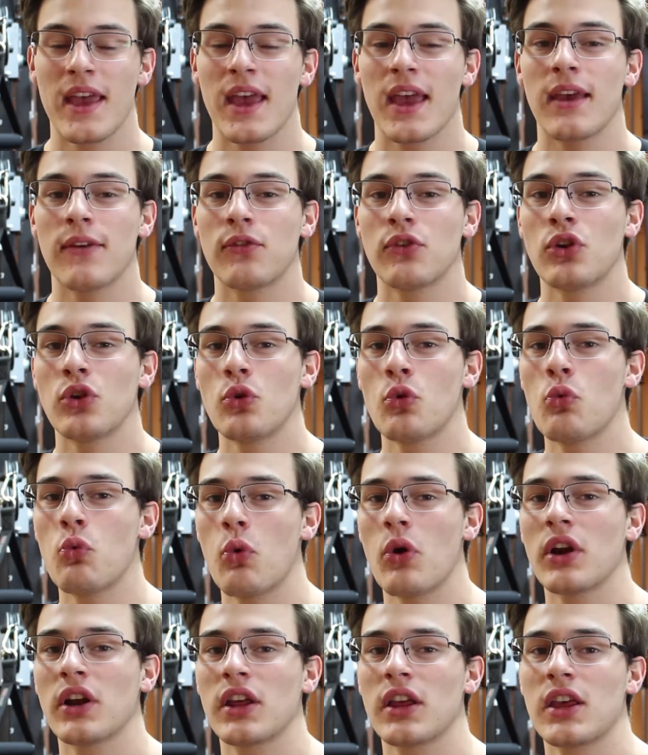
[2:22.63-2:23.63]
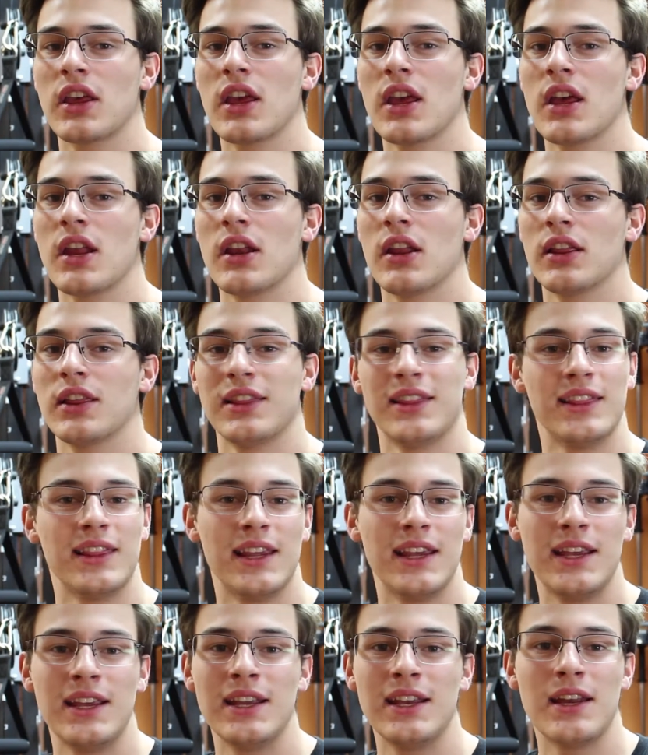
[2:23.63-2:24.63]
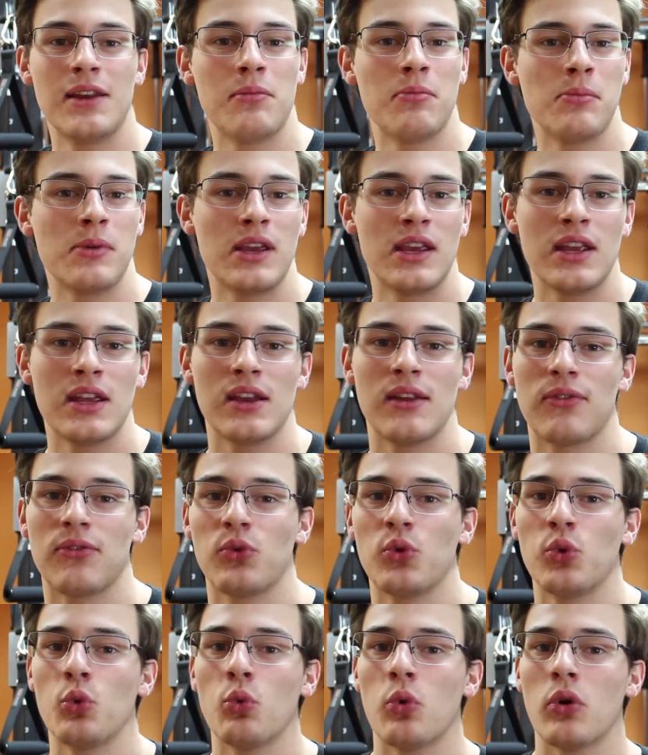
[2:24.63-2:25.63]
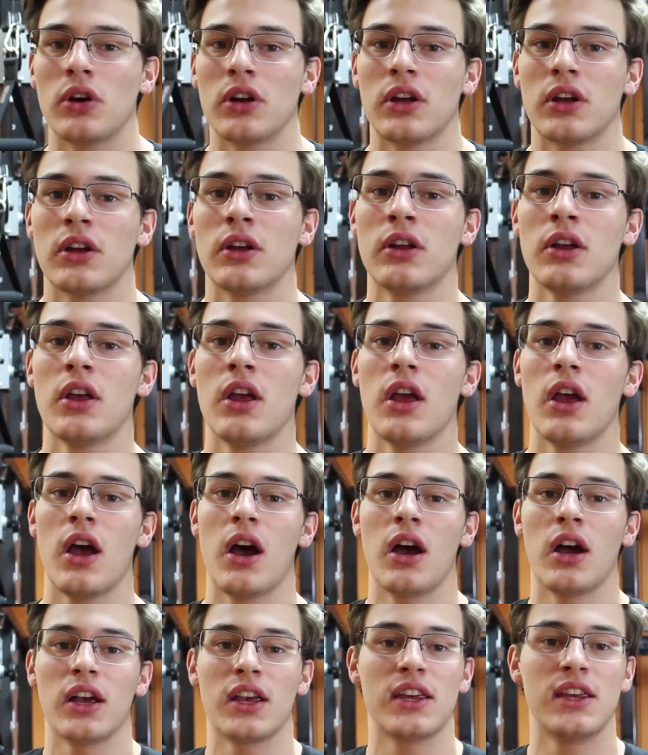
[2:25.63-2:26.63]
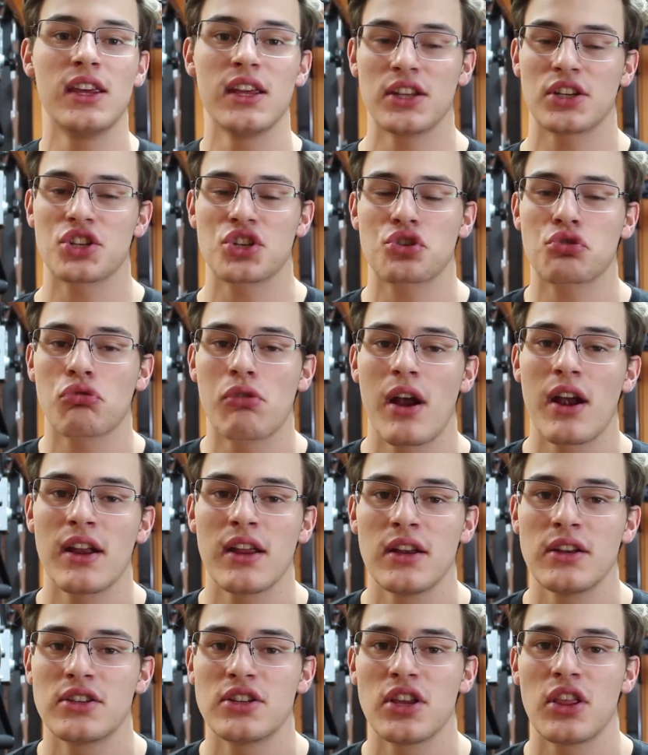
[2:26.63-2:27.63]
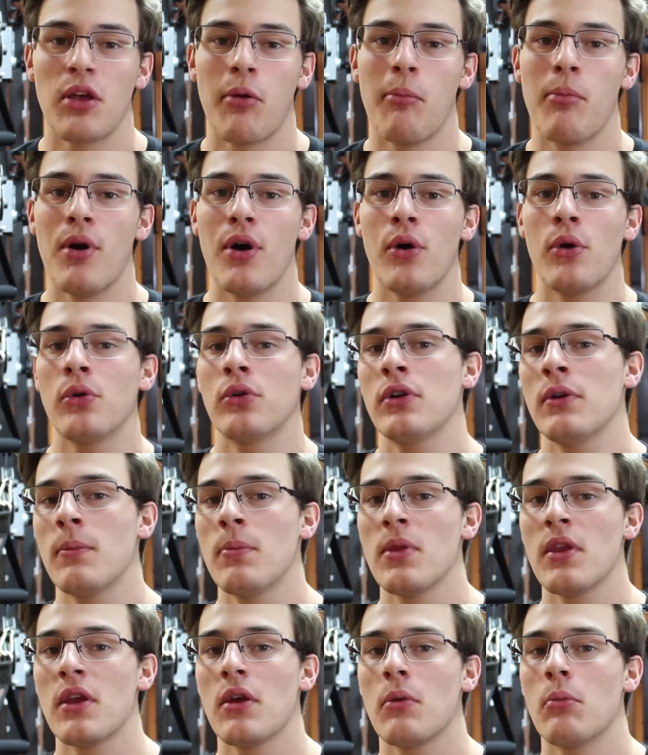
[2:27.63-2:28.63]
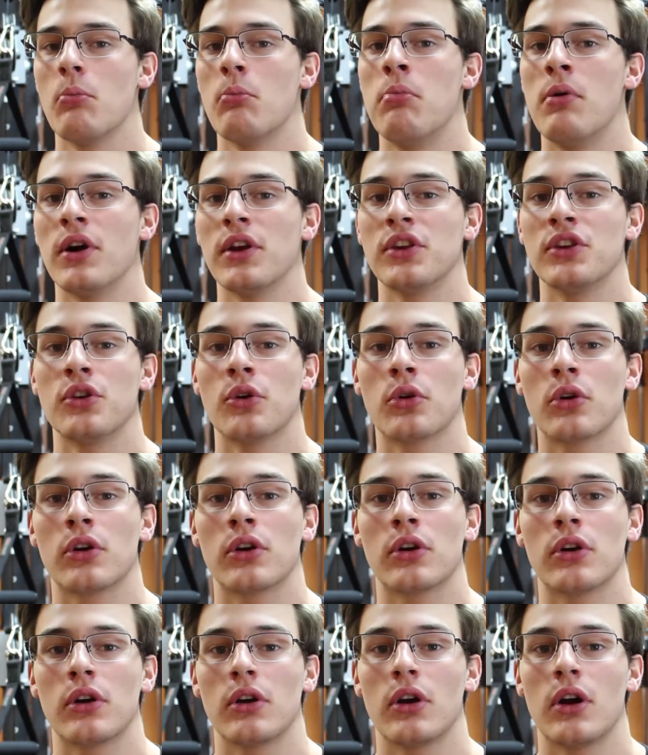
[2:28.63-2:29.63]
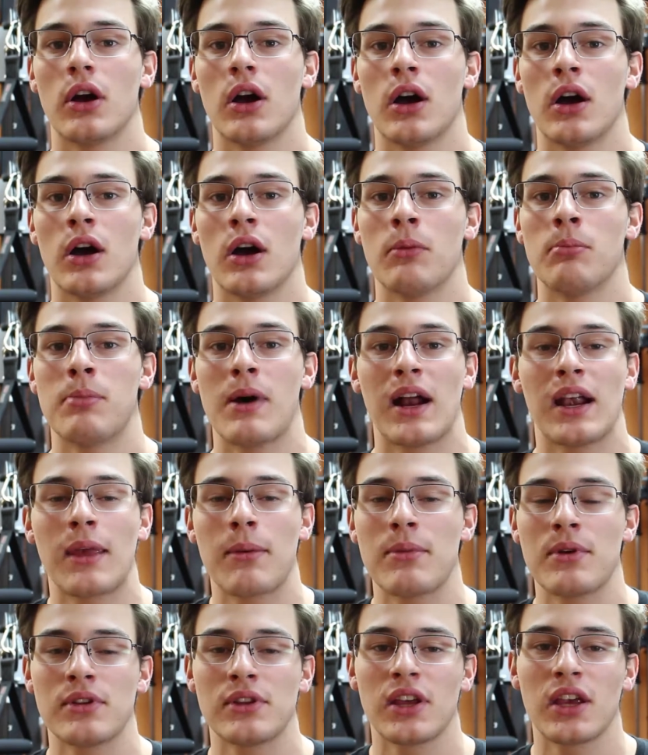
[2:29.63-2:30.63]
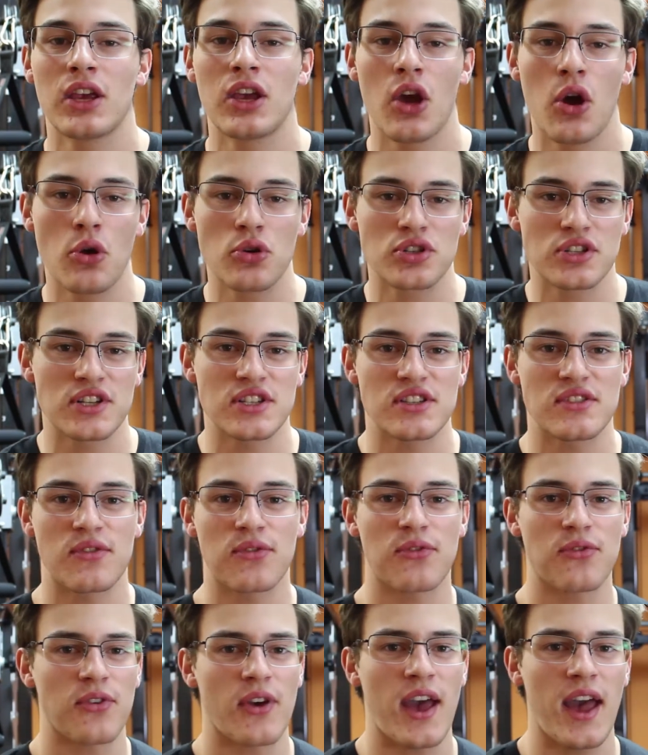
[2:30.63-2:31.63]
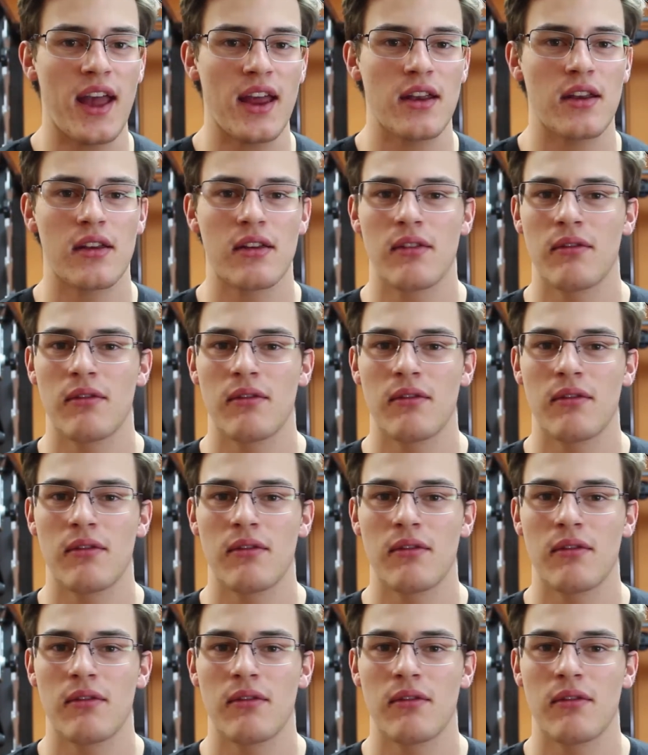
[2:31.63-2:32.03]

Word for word: If you want to get lean and mean, if you want to uh, get shredded to the bone, but your uh, bodybuilding coach is fat,